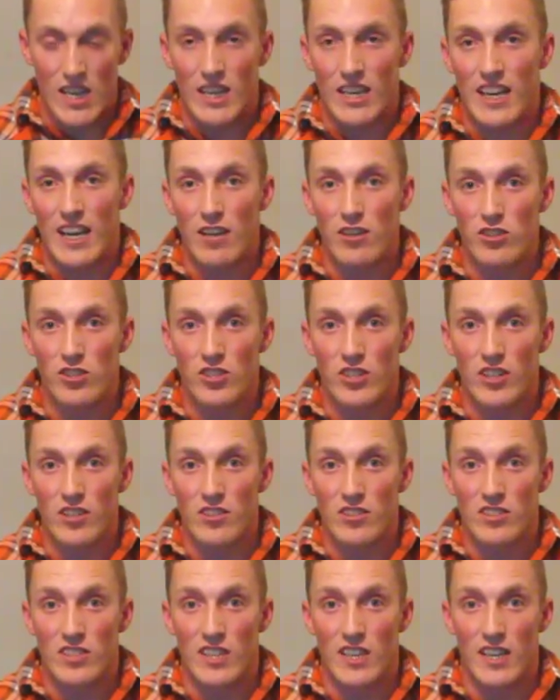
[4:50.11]
Now you should
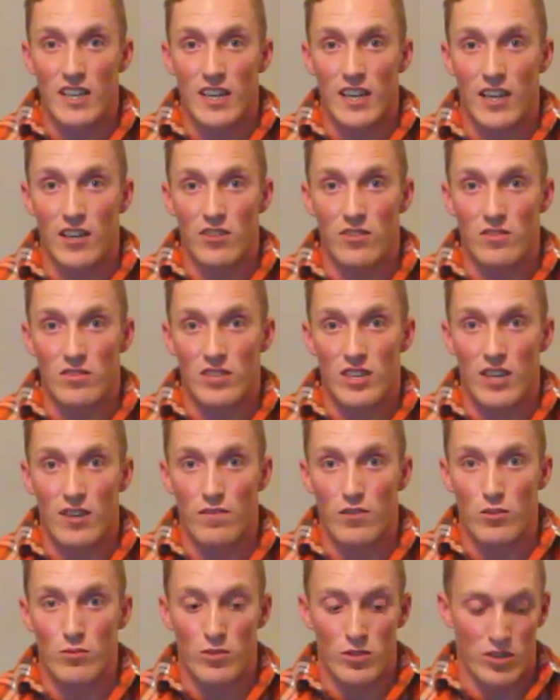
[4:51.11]
understand how to use
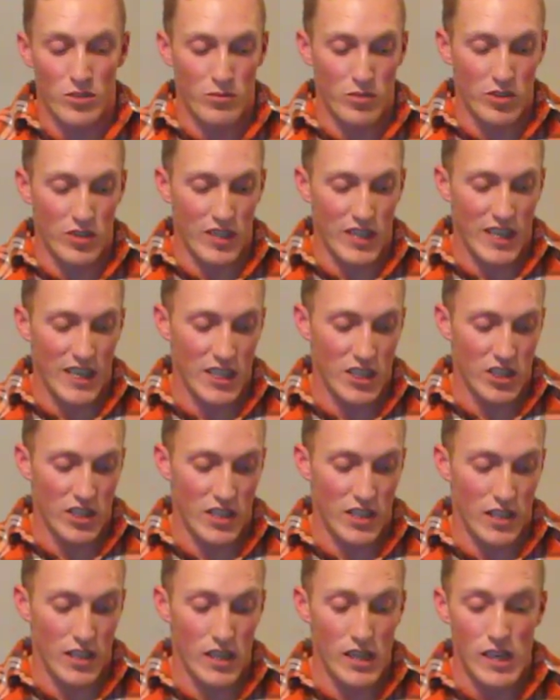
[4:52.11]
nonverbal
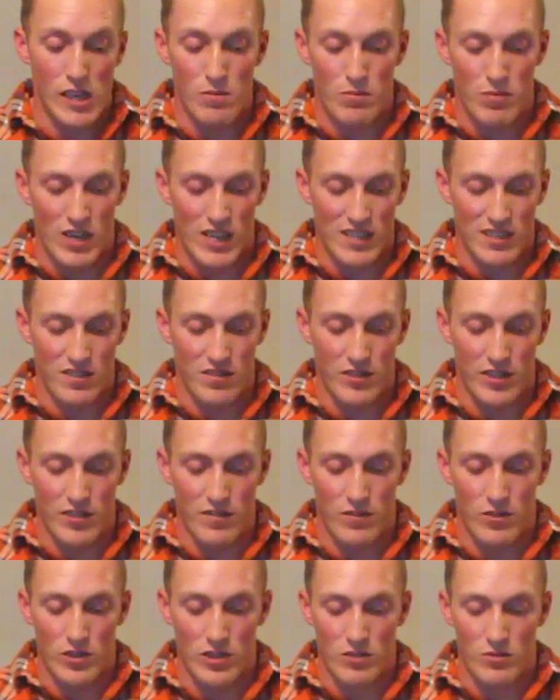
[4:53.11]
communication and positive
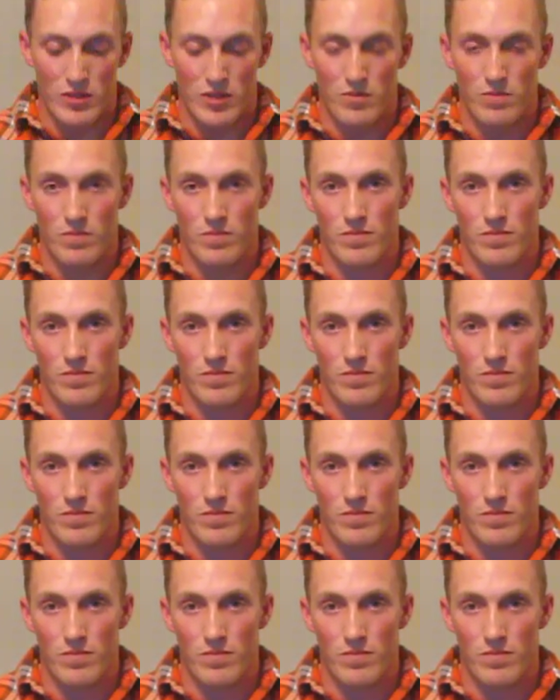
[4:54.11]
reinforcement.